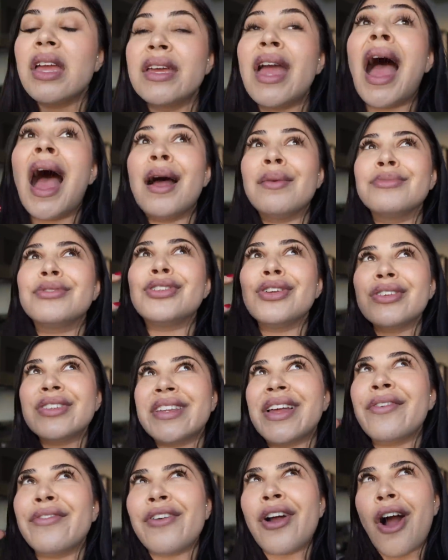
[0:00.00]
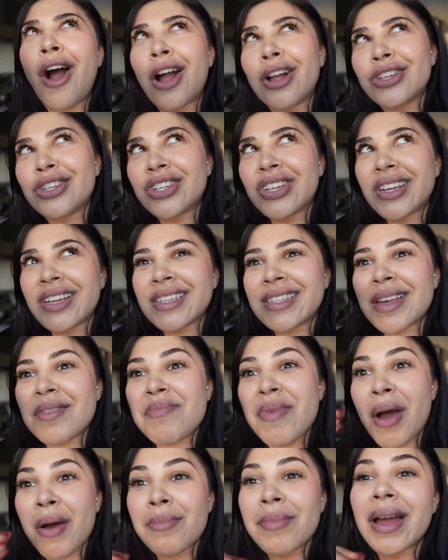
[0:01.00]
yeah, I'm so self-conscious
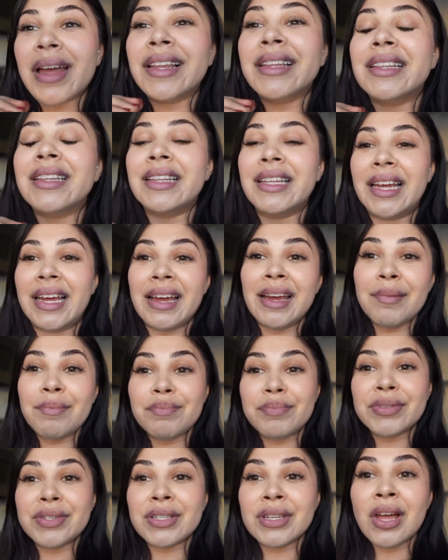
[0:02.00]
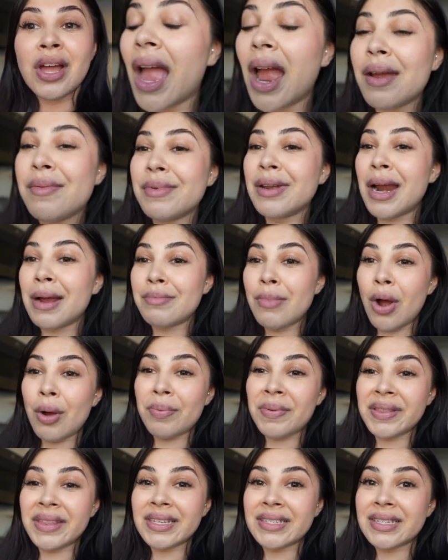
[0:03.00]
about my lips. I mean, I'm
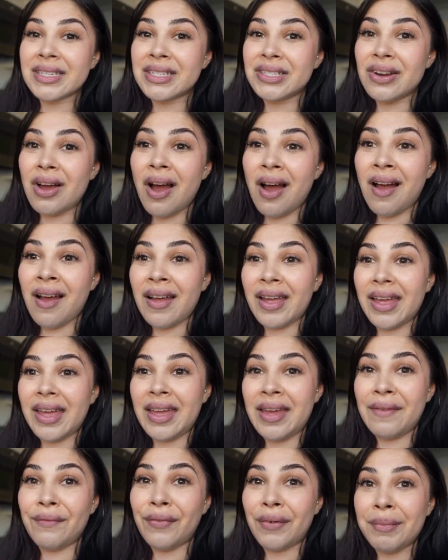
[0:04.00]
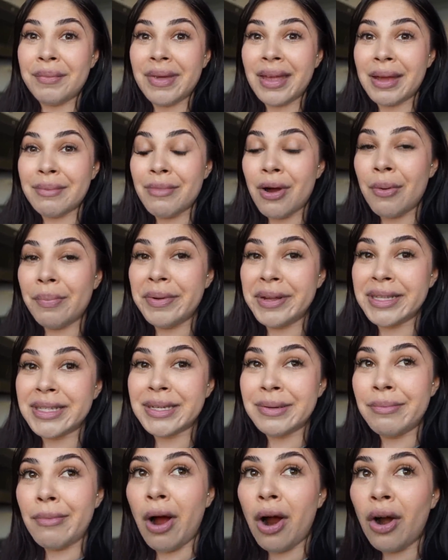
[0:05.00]
hoping this is not it for me. I'm hoping
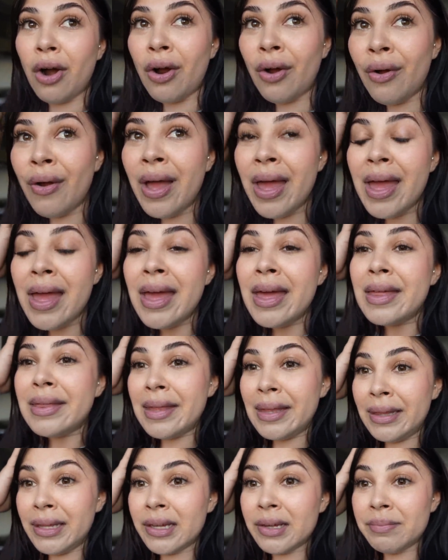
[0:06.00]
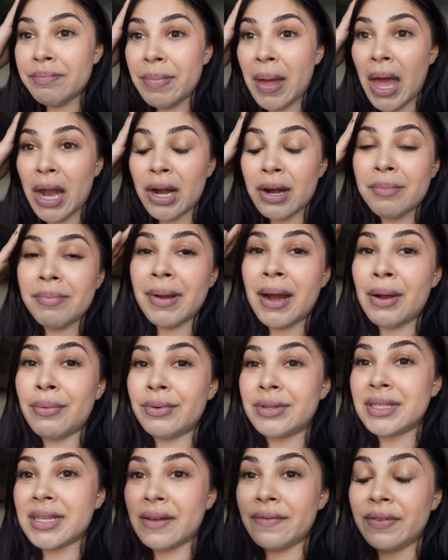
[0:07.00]
tomorrow they look better, but I
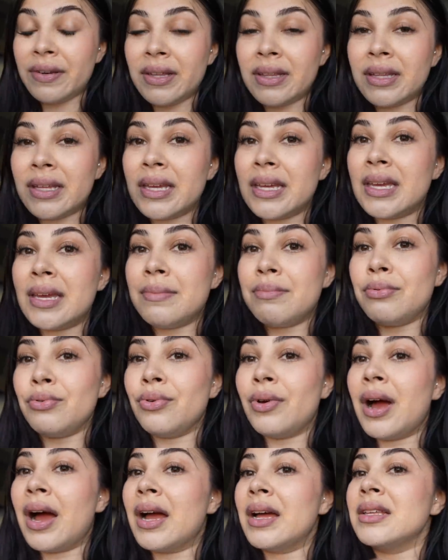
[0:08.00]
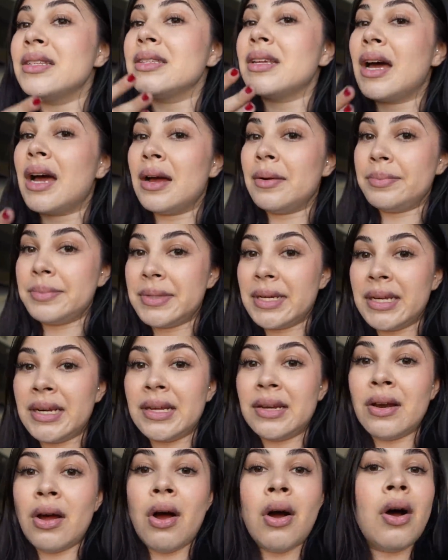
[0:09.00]
will definitely keep you guys
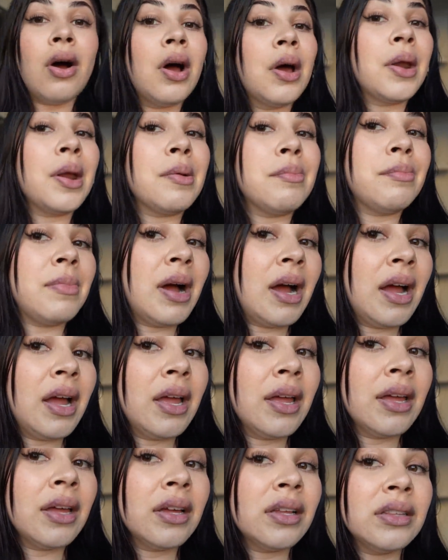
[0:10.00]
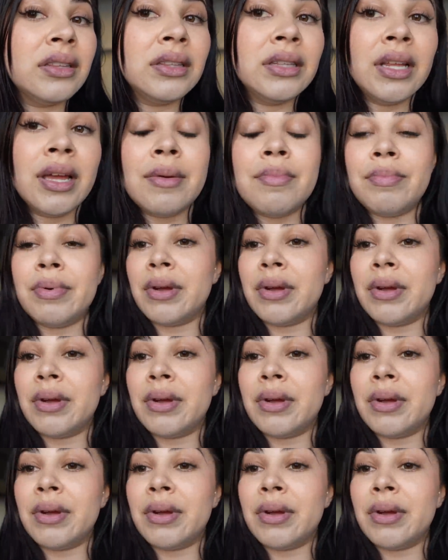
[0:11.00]
updated on my lip